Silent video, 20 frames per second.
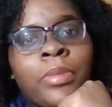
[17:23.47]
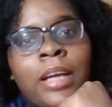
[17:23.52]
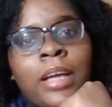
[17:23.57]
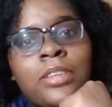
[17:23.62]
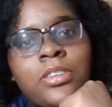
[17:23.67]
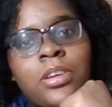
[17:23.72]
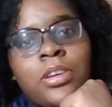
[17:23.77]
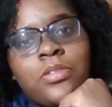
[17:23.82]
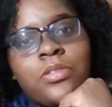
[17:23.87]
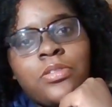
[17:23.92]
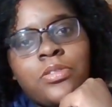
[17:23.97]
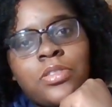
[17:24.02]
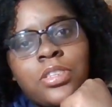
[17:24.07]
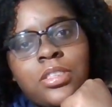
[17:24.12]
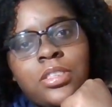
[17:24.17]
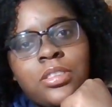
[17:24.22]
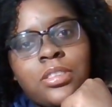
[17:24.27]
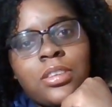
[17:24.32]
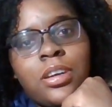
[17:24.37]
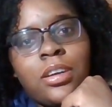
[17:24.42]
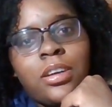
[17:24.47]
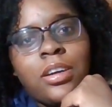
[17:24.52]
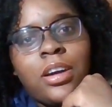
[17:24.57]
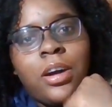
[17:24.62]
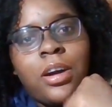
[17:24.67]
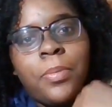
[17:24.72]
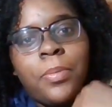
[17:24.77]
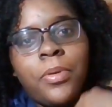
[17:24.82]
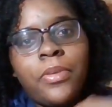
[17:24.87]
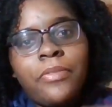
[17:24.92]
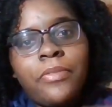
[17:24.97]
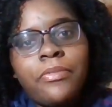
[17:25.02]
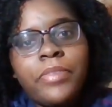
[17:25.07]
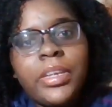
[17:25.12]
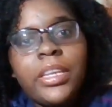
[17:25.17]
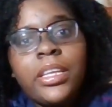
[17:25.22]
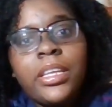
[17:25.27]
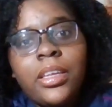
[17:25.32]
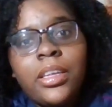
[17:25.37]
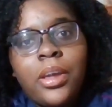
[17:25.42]
I showed you just a couple
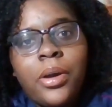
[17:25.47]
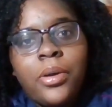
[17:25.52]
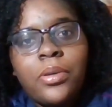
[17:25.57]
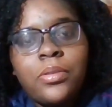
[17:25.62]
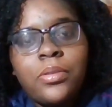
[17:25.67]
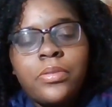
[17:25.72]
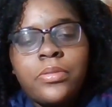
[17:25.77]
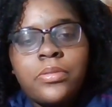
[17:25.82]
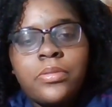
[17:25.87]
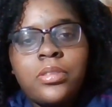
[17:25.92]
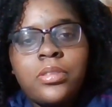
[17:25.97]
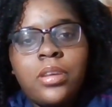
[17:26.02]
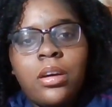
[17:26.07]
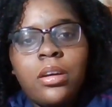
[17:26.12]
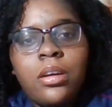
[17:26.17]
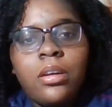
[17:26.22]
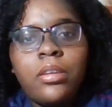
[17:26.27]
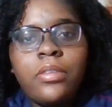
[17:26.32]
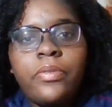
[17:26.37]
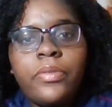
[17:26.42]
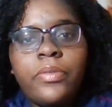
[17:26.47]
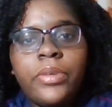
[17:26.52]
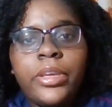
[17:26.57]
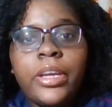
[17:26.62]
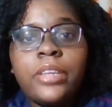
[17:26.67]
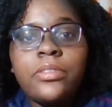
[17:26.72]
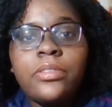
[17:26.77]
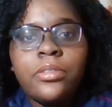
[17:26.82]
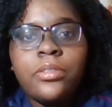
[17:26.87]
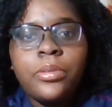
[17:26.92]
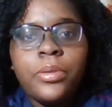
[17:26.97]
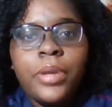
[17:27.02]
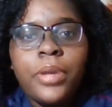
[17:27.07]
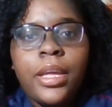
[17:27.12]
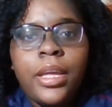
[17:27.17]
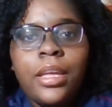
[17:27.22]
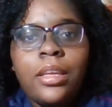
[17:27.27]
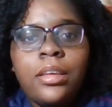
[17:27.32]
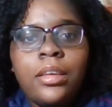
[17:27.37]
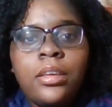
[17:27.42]
videos of
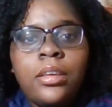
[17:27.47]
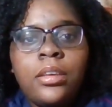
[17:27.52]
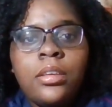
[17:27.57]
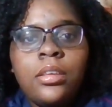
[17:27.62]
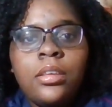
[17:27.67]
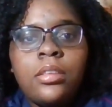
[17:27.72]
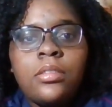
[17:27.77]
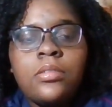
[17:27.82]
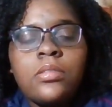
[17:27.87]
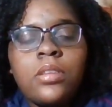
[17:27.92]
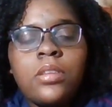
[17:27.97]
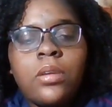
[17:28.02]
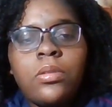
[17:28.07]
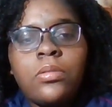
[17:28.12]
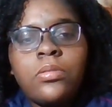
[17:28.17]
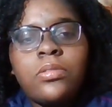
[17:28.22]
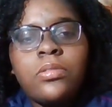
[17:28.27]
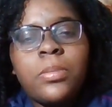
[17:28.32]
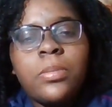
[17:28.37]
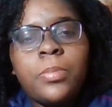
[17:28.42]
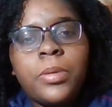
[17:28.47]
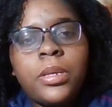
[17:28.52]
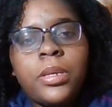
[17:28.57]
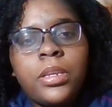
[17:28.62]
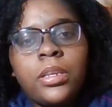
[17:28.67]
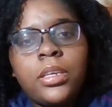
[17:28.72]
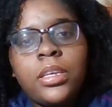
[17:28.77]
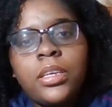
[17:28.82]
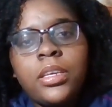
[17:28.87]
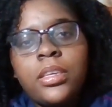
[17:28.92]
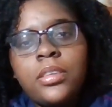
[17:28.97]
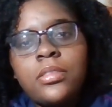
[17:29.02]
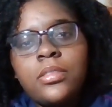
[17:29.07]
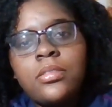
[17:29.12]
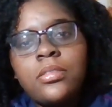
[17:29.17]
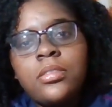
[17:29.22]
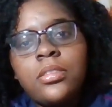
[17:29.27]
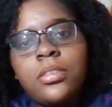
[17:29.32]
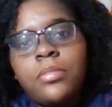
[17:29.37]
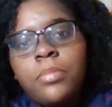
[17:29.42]
yesterday. So typically he's
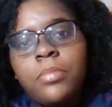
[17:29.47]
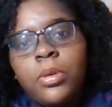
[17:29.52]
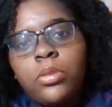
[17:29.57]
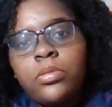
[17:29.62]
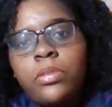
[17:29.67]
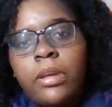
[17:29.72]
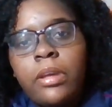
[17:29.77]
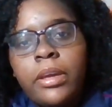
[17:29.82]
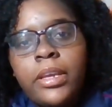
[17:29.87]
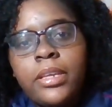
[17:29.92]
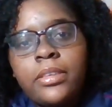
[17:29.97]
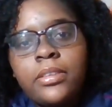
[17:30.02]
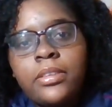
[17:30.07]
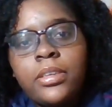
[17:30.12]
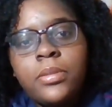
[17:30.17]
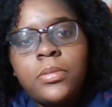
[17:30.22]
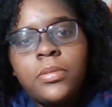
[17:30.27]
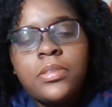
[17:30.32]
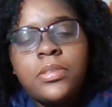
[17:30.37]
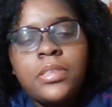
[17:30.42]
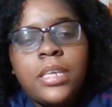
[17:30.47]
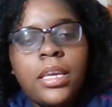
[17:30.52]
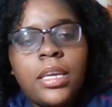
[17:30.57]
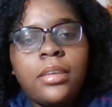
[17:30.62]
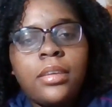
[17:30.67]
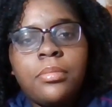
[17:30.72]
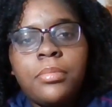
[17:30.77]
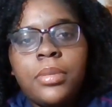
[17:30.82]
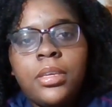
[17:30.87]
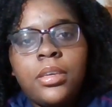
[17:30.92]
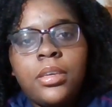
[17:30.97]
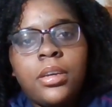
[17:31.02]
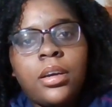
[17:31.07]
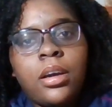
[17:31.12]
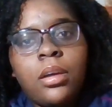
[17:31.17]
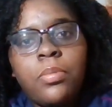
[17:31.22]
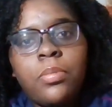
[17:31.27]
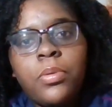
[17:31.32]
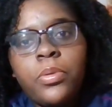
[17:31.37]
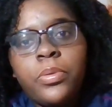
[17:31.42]
good most days. It would take me a
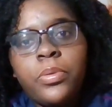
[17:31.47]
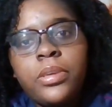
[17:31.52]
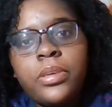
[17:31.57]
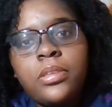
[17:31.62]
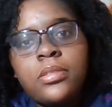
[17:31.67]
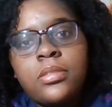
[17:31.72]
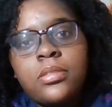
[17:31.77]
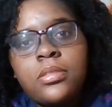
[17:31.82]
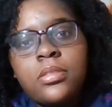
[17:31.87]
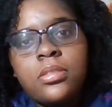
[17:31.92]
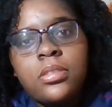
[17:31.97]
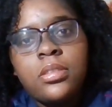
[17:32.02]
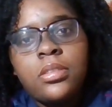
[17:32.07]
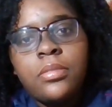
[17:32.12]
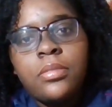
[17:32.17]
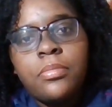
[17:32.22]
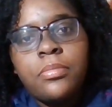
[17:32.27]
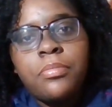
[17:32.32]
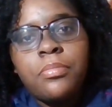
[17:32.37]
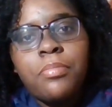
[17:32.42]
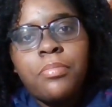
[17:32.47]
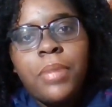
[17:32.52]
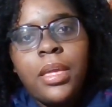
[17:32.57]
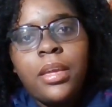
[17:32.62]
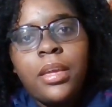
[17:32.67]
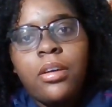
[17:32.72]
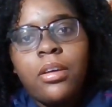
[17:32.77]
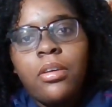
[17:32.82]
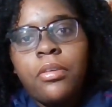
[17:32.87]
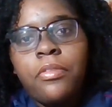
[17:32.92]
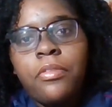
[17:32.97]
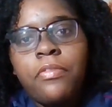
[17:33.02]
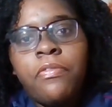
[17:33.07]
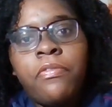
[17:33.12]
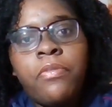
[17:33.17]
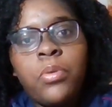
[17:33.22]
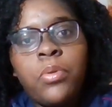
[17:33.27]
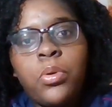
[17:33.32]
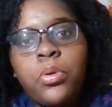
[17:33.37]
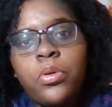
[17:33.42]
couple weeks to make a
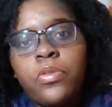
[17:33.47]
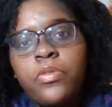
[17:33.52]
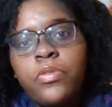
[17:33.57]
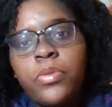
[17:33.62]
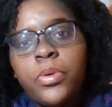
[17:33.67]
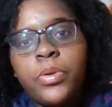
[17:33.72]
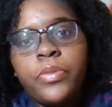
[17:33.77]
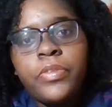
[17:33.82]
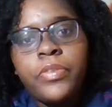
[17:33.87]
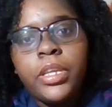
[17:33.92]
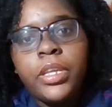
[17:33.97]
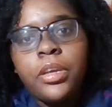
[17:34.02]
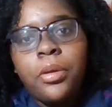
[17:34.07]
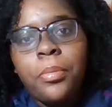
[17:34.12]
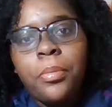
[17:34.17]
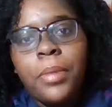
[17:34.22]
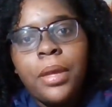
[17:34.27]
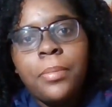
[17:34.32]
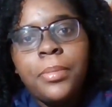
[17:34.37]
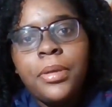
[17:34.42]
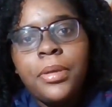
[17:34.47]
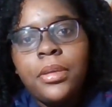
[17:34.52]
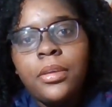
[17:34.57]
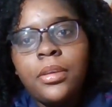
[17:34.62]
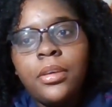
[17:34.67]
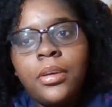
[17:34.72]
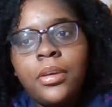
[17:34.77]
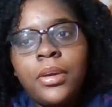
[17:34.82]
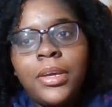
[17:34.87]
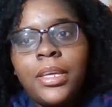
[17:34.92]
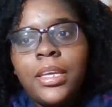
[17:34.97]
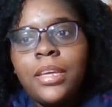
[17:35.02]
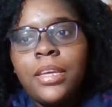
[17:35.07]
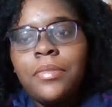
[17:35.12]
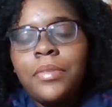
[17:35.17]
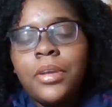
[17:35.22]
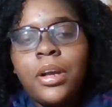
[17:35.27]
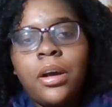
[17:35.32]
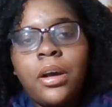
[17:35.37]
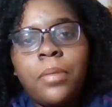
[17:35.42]
full video, maybe
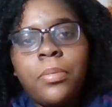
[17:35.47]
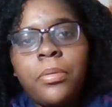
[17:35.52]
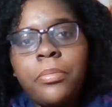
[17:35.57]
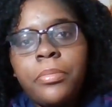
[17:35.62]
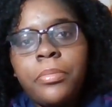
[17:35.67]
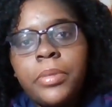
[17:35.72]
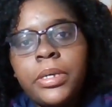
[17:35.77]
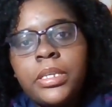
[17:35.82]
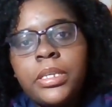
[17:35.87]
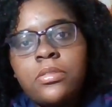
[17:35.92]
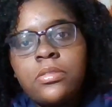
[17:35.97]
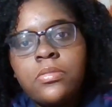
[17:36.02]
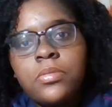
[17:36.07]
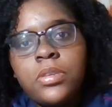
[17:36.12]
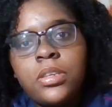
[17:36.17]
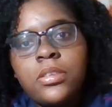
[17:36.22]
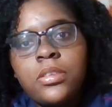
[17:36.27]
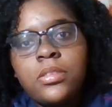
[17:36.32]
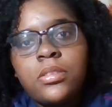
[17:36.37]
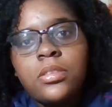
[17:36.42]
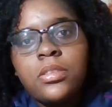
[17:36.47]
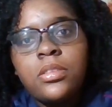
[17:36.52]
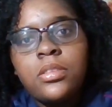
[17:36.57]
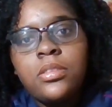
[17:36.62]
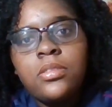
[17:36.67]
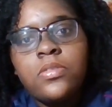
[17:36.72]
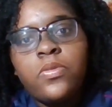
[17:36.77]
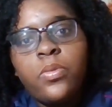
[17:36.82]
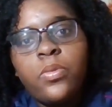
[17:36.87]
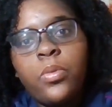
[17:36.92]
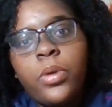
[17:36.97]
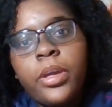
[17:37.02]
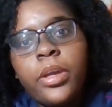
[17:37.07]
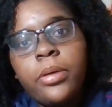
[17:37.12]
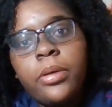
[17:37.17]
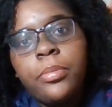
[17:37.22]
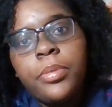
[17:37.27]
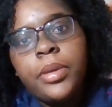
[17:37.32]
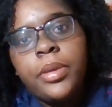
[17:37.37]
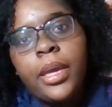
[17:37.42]
even a couple months, because he's
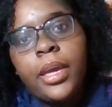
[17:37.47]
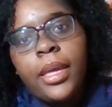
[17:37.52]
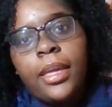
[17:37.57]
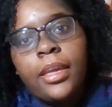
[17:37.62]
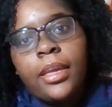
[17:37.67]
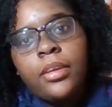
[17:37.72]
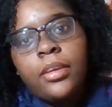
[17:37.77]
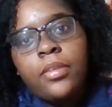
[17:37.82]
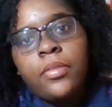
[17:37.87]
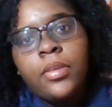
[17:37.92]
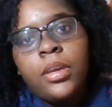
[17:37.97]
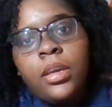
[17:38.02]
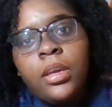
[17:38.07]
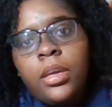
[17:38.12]
well behaved.